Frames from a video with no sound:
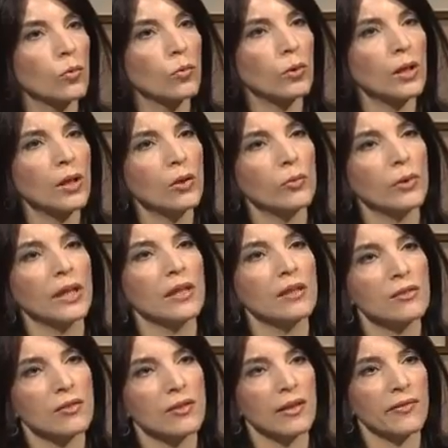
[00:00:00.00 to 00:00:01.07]
What do you read
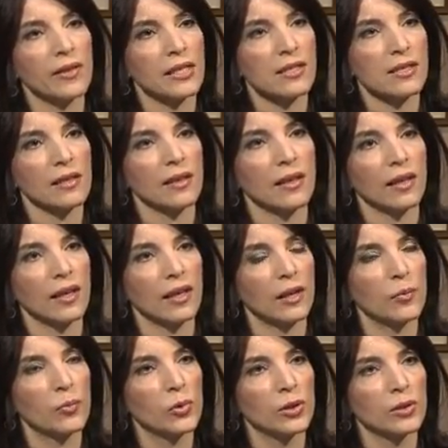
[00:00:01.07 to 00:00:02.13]
into the events in the
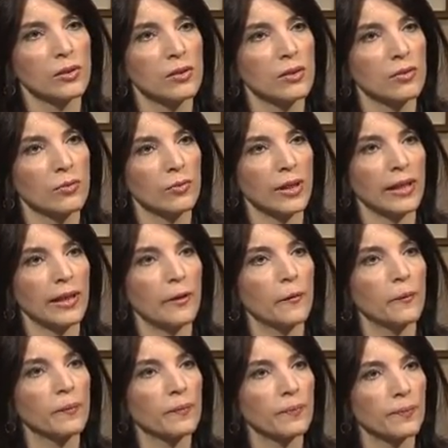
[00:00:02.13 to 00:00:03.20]
Arab world right now?